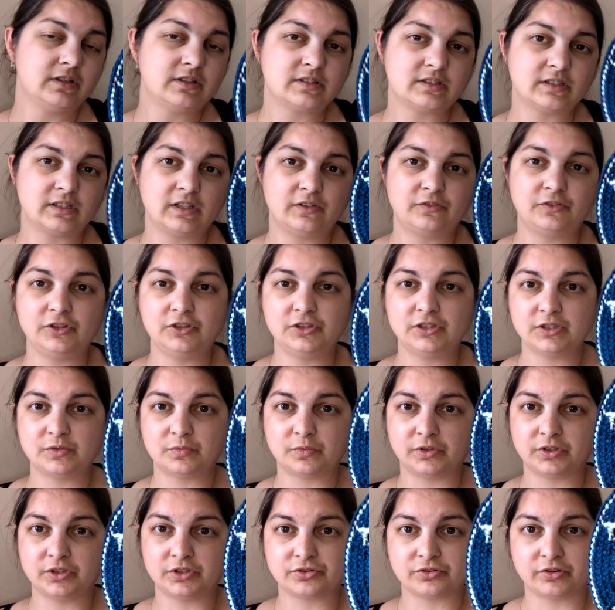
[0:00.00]
that if you did
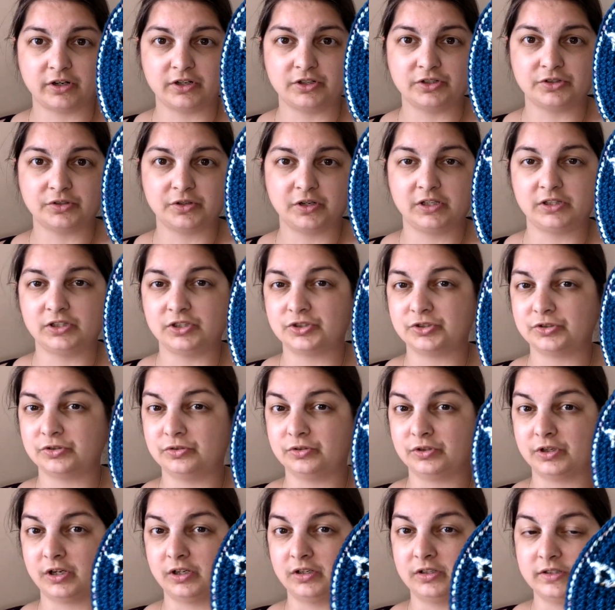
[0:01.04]
want to try and do it in the
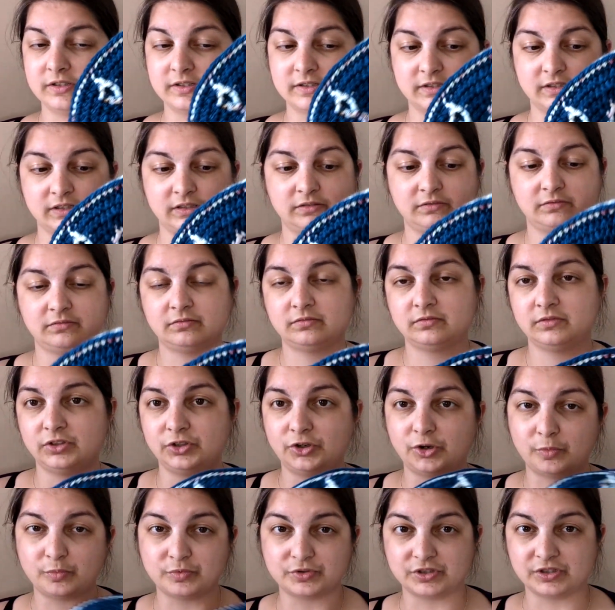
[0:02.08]
two colors, then
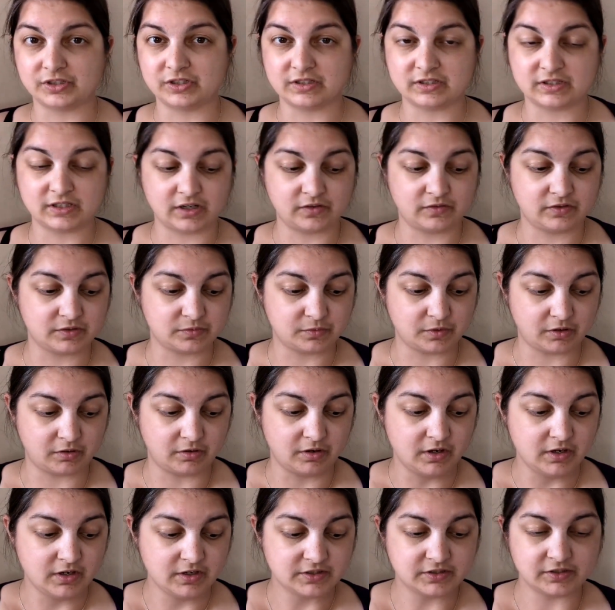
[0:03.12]
the option is there as well.
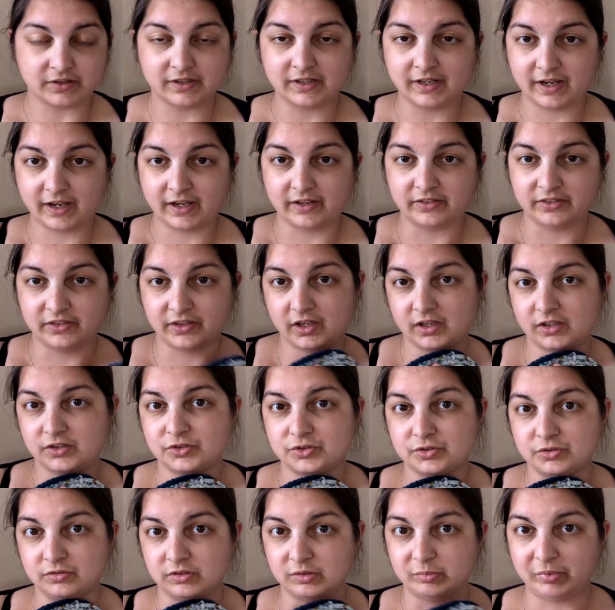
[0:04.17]
So I'm gonna add that
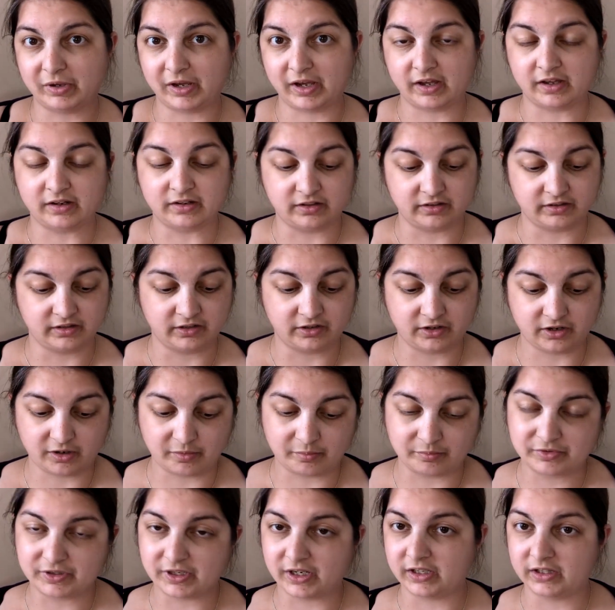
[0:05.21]
to the pattern and then
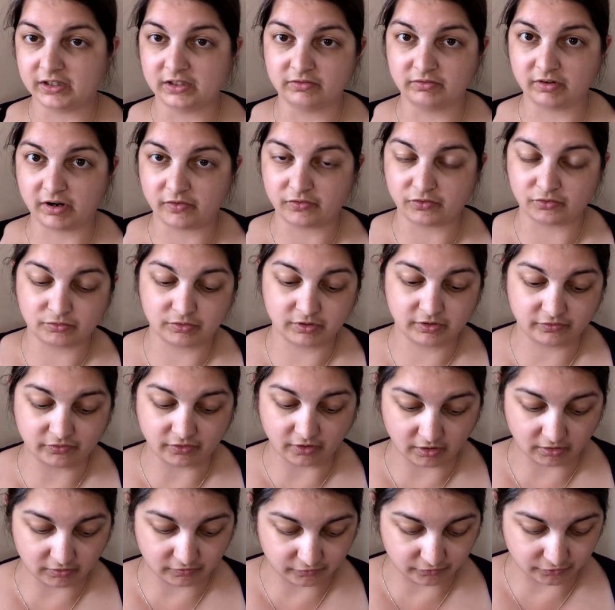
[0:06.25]
update the Ravelry
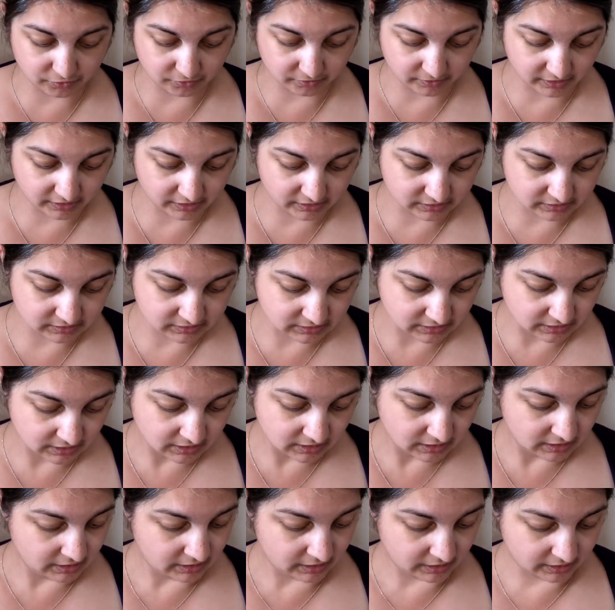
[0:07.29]
file for it.
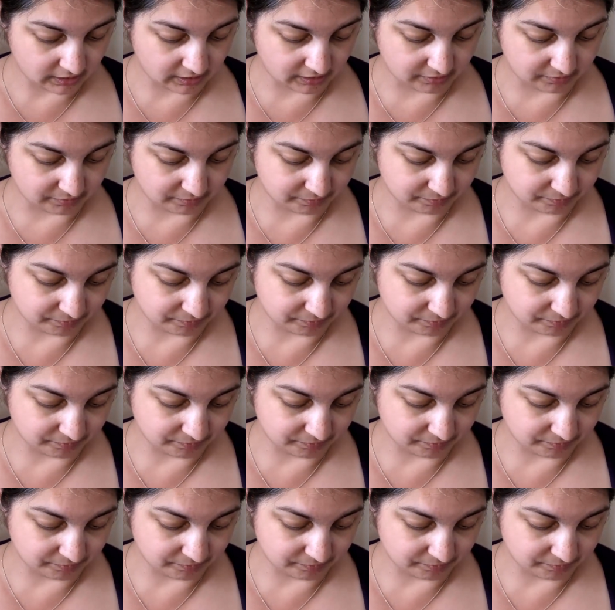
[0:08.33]
Yeah,